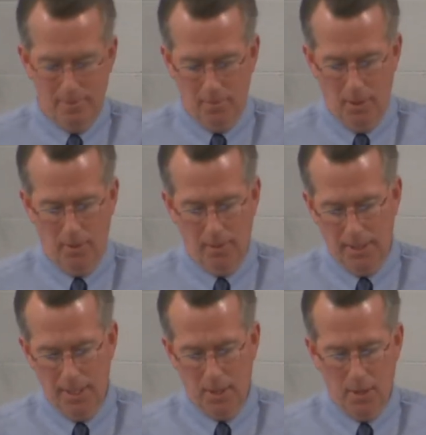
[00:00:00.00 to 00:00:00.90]
Well,
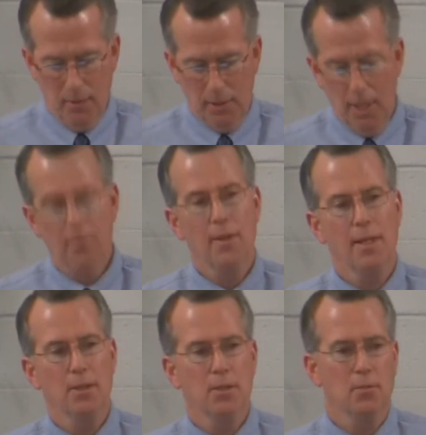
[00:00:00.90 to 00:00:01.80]
again, you have 11
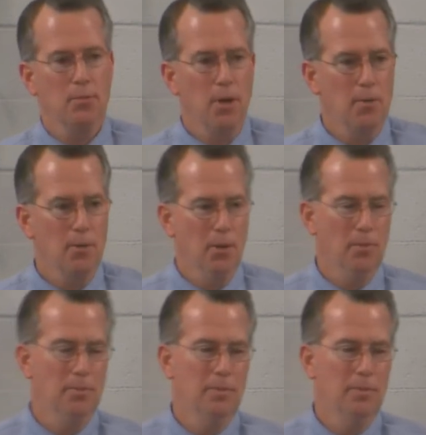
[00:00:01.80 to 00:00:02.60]
things in front of you.